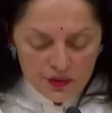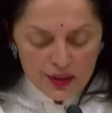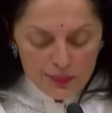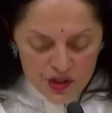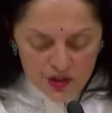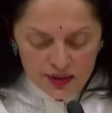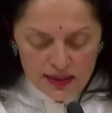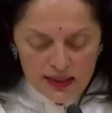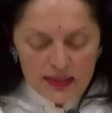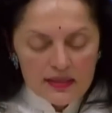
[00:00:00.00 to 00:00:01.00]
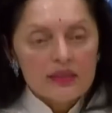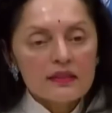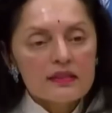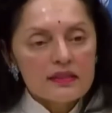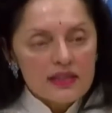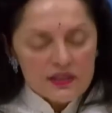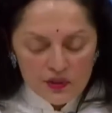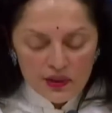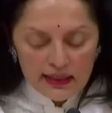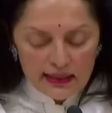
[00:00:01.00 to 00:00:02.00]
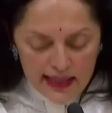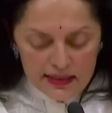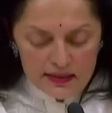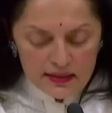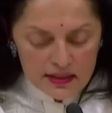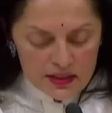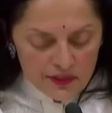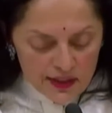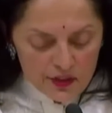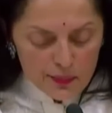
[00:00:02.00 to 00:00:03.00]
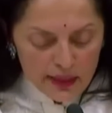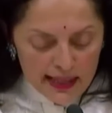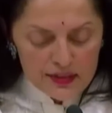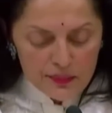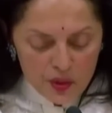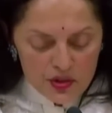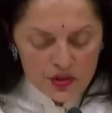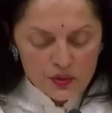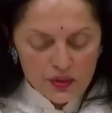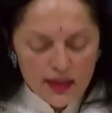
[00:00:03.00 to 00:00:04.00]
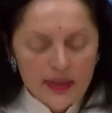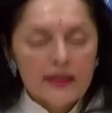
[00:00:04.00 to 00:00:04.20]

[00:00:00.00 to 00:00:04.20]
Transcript: 3 mission successfully landed its Vikram lander module